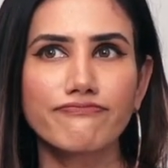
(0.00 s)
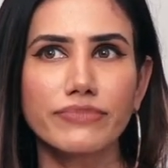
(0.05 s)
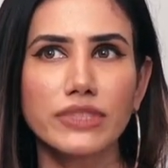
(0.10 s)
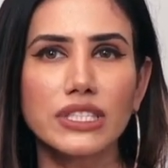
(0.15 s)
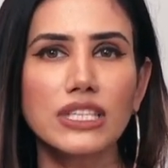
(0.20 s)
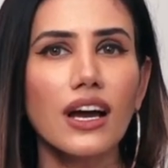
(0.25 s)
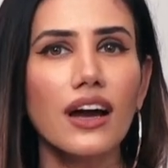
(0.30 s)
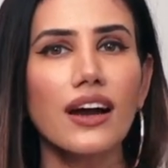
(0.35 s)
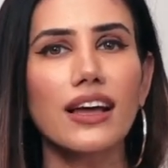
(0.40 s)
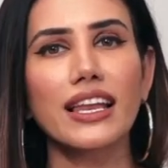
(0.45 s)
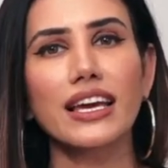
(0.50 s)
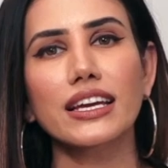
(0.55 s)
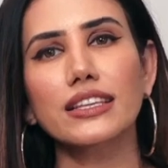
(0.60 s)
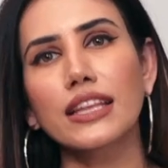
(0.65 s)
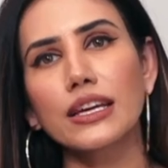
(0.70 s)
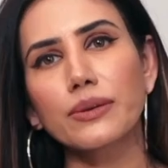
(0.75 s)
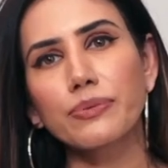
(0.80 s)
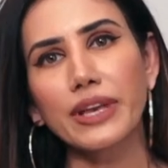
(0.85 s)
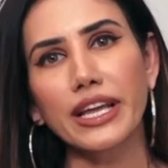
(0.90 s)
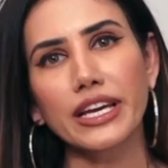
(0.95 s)
yeah,
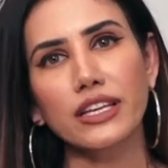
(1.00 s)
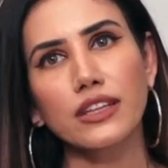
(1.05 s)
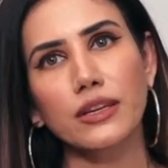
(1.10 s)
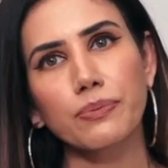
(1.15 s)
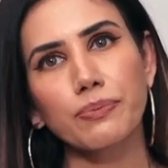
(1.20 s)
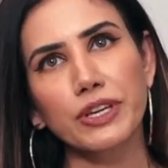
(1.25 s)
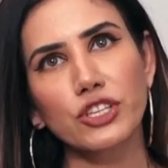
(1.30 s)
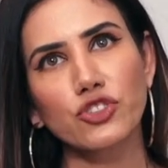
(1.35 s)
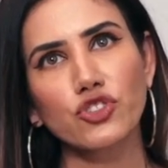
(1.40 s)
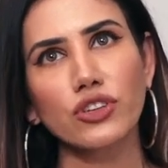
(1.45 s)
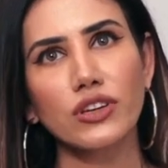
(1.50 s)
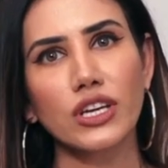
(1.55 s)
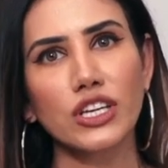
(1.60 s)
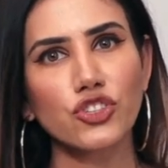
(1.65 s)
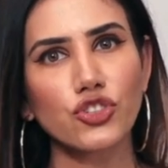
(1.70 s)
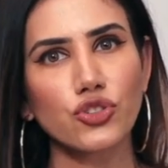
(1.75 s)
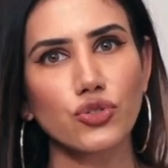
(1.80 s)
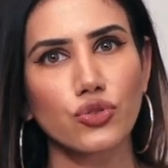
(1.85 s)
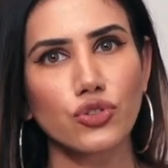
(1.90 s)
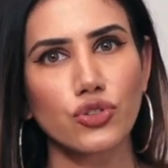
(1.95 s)
like that picture I
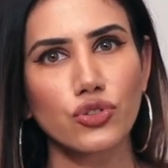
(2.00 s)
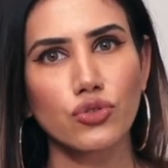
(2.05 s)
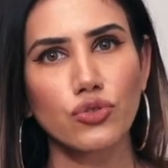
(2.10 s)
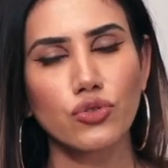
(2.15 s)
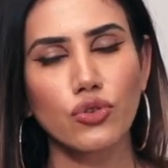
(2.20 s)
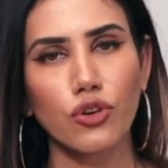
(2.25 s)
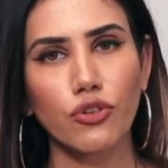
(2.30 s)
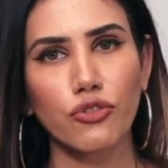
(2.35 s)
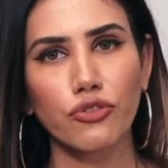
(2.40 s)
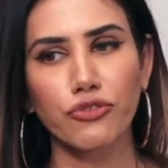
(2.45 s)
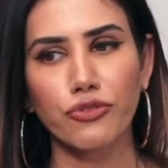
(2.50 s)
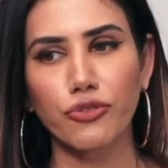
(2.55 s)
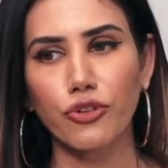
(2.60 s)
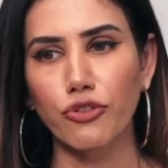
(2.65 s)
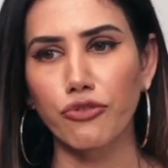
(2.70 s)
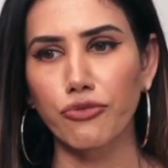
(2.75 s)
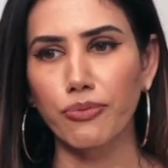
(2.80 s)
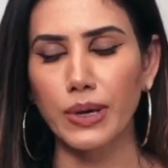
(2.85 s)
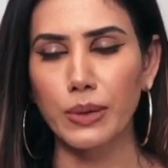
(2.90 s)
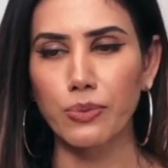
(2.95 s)
showed you
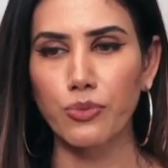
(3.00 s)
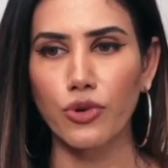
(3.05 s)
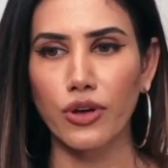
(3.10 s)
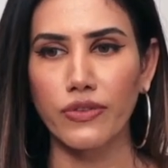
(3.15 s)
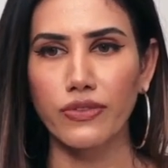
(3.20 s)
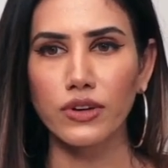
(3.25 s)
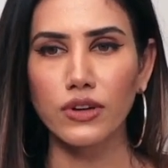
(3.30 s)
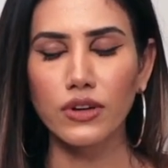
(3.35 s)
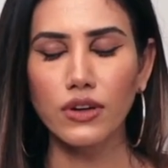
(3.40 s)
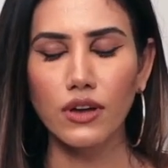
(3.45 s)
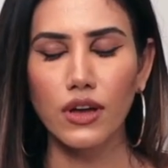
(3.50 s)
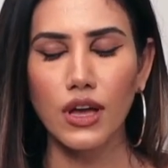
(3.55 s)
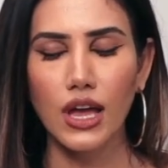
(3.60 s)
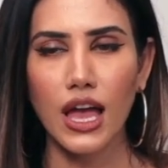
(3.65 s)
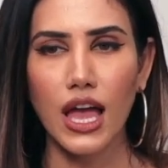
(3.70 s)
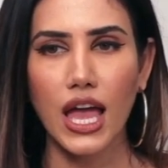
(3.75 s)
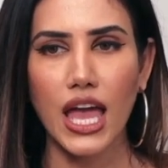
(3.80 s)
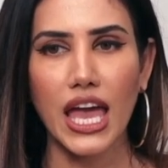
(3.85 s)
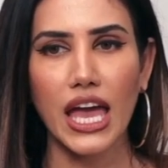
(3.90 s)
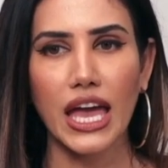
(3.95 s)
of my brother.
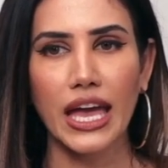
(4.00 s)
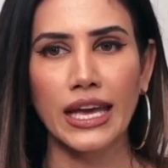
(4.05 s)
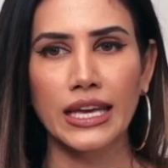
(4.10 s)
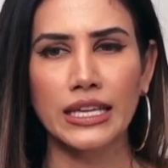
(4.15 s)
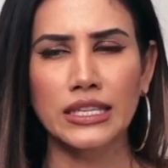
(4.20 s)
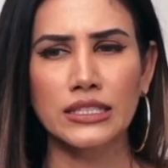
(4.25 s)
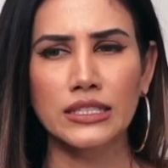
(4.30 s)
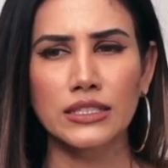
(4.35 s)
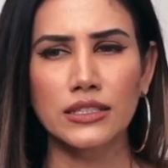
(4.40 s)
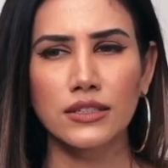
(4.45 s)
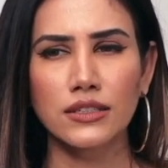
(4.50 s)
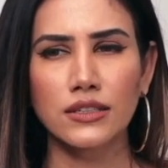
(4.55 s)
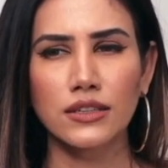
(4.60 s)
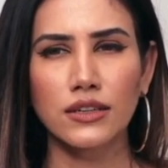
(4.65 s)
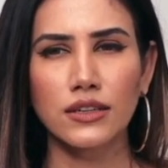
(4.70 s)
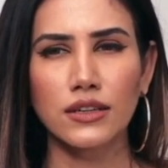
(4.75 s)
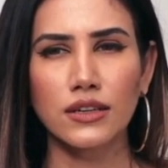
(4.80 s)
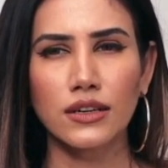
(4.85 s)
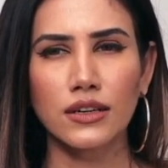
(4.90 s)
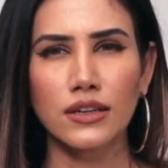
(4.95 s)
And
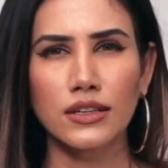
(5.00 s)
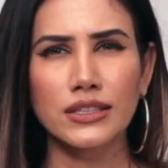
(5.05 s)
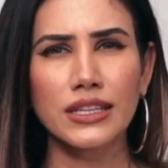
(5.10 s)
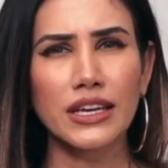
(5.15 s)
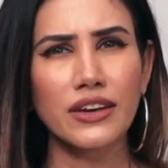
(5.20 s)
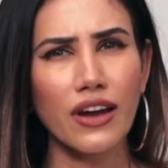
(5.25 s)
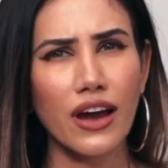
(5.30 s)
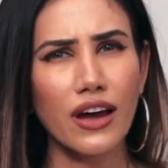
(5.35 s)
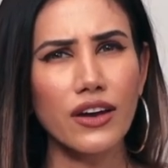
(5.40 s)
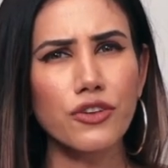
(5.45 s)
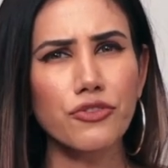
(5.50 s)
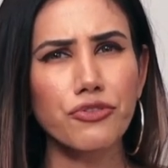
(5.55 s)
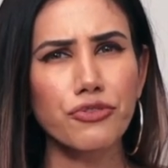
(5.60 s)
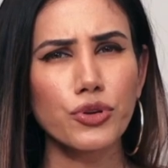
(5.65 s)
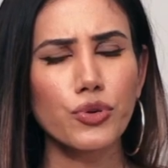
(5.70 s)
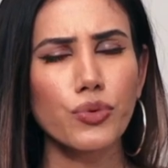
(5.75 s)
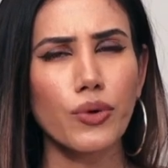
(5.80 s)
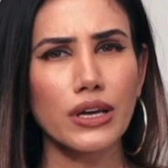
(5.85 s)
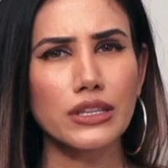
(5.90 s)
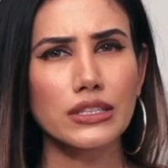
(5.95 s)
there are a
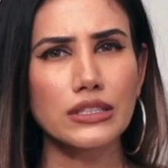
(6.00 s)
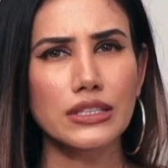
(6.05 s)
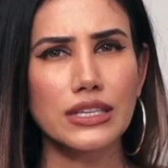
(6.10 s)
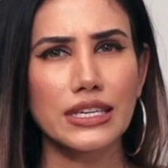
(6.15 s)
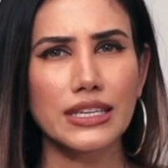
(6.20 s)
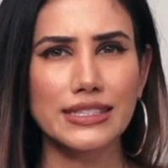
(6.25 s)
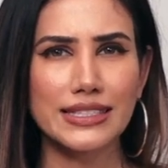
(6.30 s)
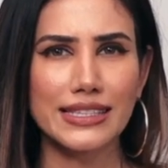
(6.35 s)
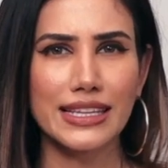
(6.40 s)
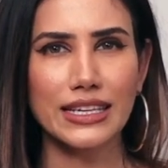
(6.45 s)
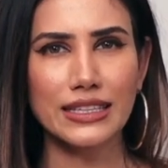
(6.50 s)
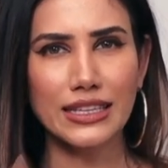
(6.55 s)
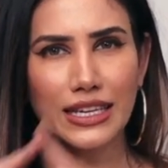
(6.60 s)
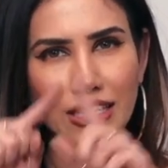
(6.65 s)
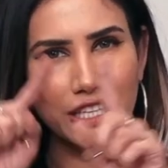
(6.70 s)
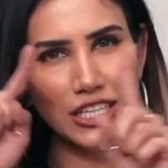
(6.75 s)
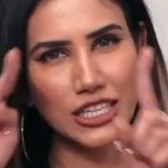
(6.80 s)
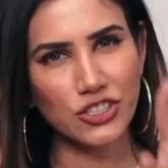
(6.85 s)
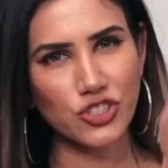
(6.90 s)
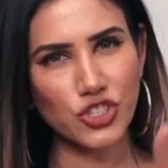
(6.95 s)
few other things, like
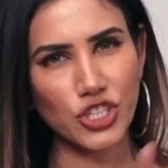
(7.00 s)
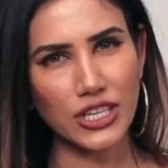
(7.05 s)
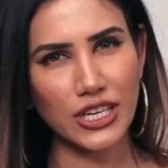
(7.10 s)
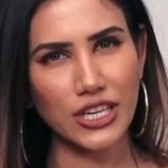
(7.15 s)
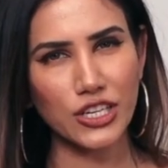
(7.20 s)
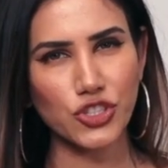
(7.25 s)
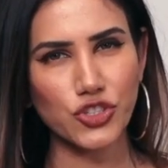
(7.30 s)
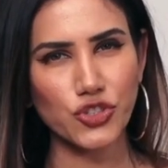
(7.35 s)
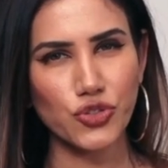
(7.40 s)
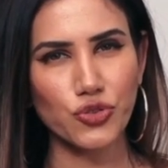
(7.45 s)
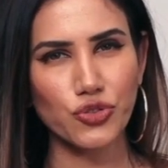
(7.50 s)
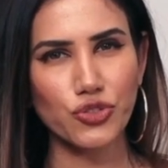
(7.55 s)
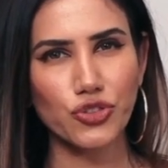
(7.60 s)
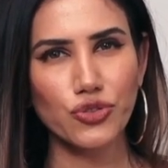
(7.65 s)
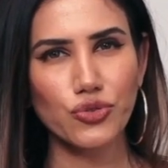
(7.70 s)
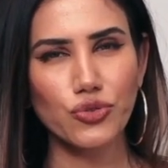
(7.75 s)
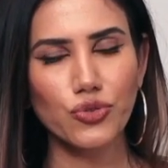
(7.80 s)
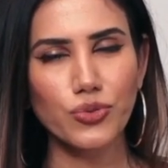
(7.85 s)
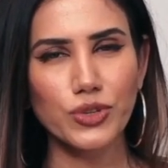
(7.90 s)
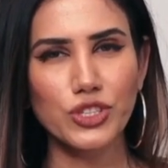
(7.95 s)
that keychain I showed
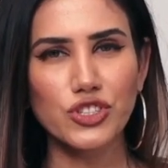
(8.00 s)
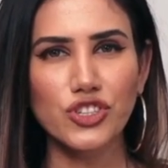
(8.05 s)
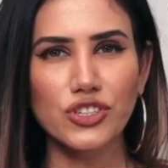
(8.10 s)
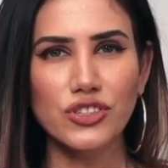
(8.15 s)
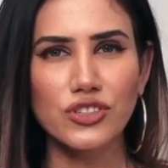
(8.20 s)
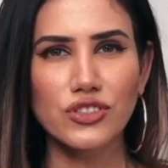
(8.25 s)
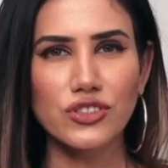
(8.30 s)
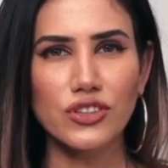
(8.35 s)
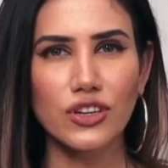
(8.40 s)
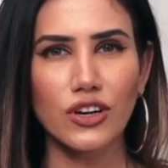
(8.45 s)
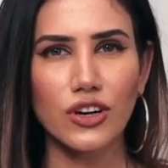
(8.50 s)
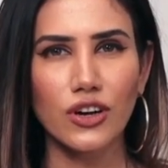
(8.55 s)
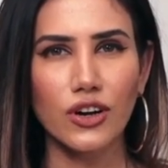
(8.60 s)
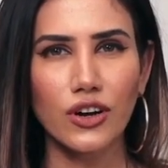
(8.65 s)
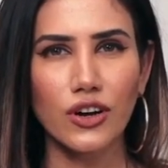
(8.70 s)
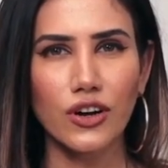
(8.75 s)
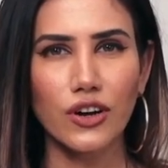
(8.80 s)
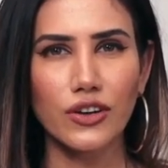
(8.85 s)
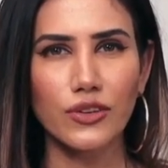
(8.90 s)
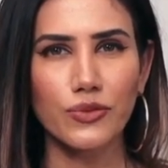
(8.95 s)
you, which is
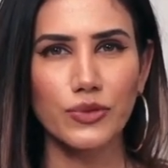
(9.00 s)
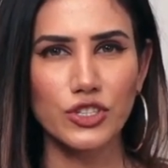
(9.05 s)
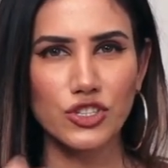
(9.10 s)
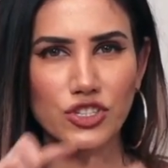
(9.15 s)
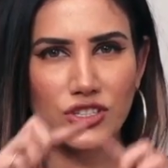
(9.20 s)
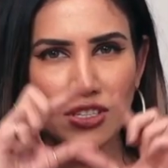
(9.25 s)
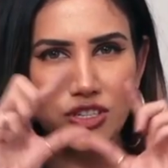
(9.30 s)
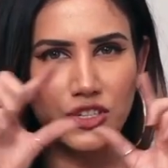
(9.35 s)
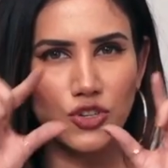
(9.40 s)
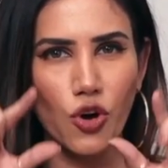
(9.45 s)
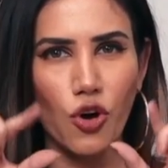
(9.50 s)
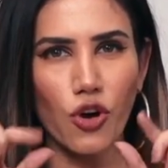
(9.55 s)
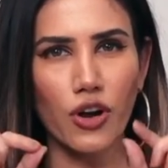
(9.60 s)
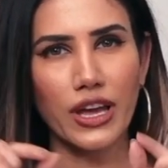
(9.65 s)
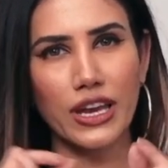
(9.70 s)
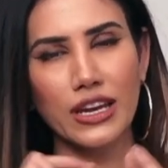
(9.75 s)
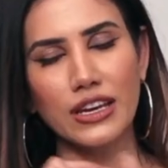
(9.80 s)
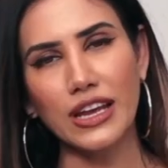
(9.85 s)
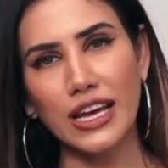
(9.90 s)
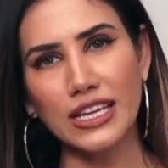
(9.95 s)
a
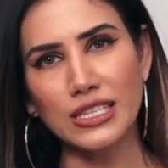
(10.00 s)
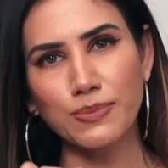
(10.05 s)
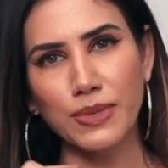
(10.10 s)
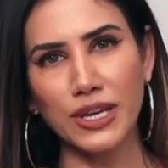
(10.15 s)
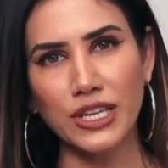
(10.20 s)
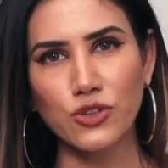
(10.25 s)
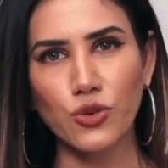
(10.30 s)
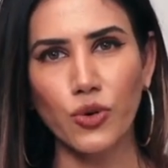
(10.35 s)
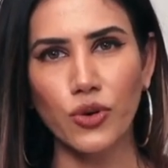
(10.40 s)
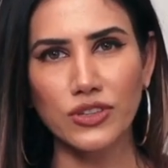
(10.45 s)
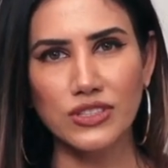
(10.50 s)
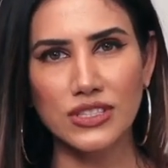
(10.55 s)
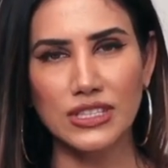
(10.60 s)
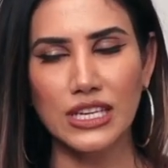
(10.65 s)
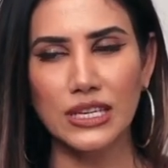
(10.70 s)
dog, and it has my dog's